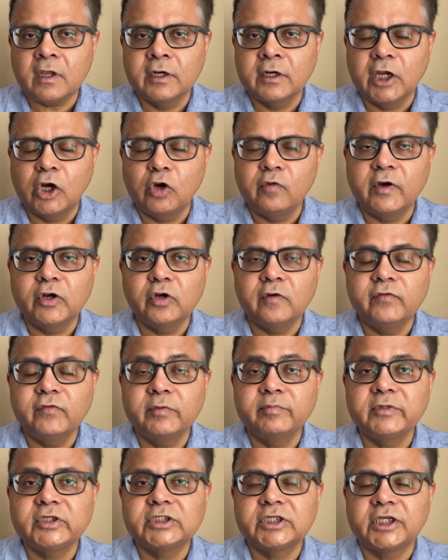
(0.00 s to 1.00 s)
Now, one of the
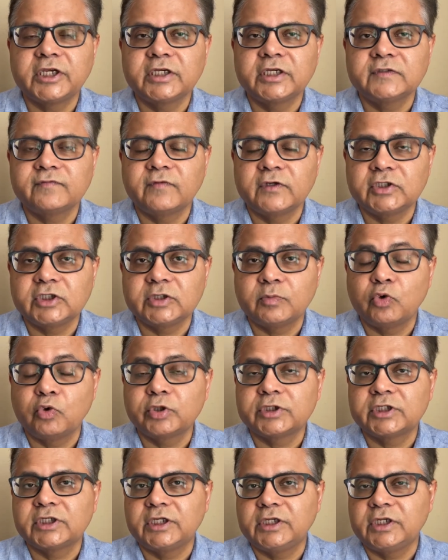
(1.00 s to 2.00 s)
mistakes which
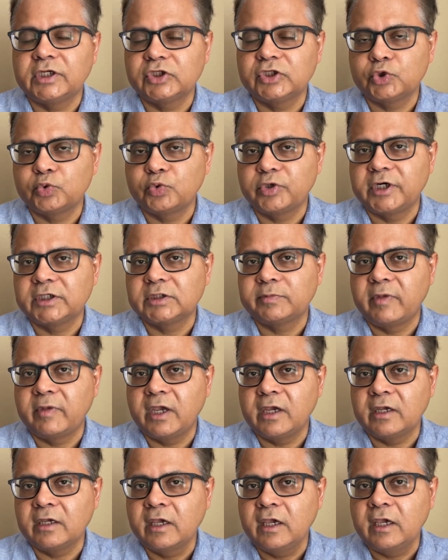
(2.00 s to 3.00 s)
more senior students
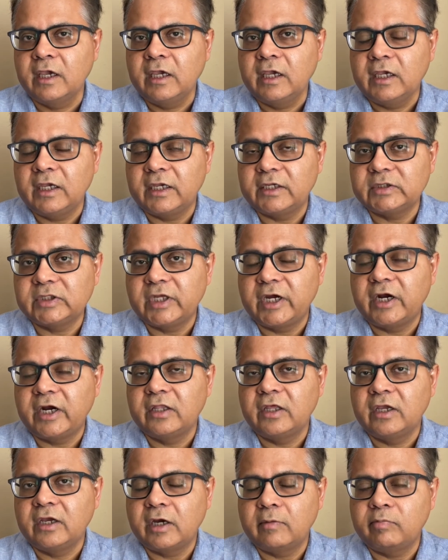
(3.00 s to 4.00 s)
make is that
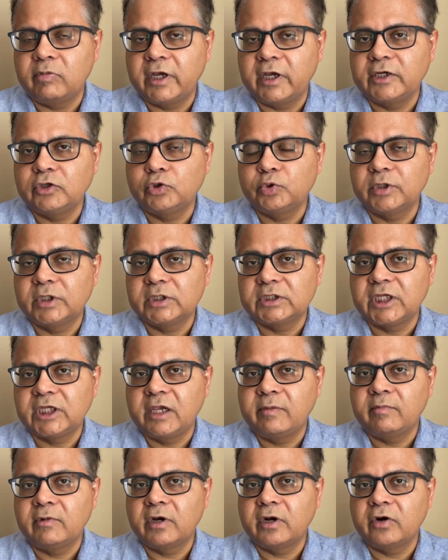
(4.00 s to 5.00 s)
they apply to the
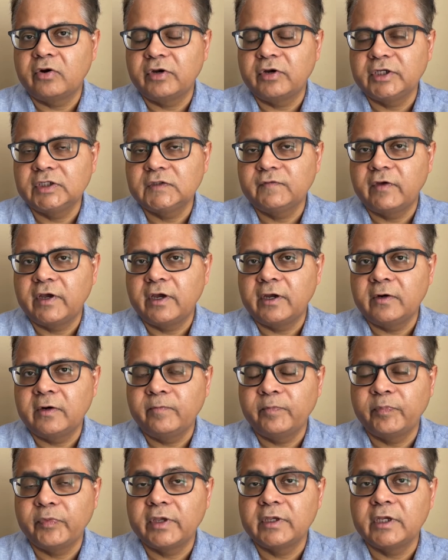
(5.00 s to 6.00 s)
same countries where
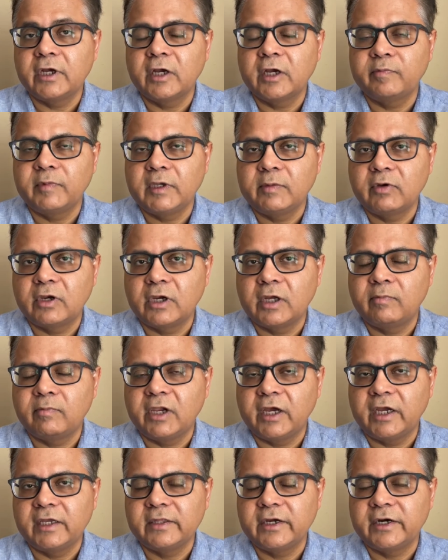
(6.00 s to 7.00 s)
the young people
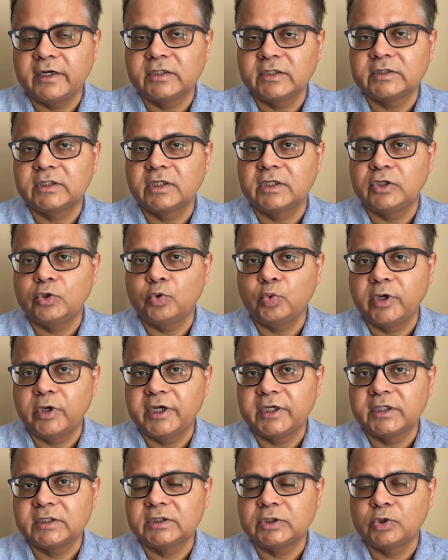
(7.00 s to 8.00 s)
apply, that is the U
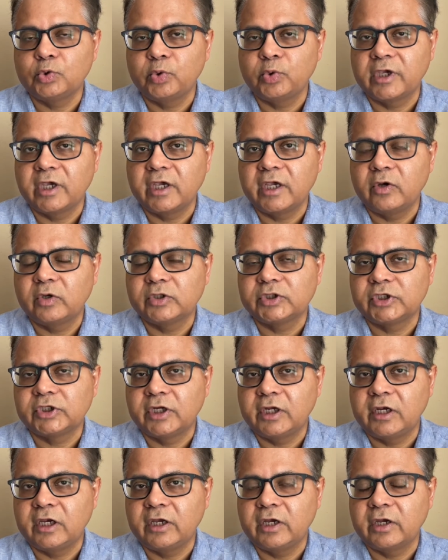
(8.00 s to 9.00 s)
S, U K,
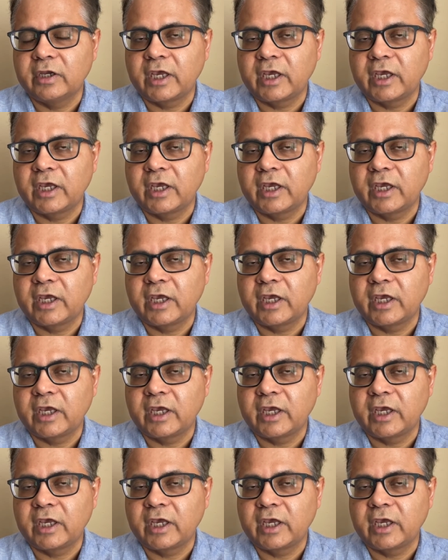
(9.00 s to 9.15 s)
Australia,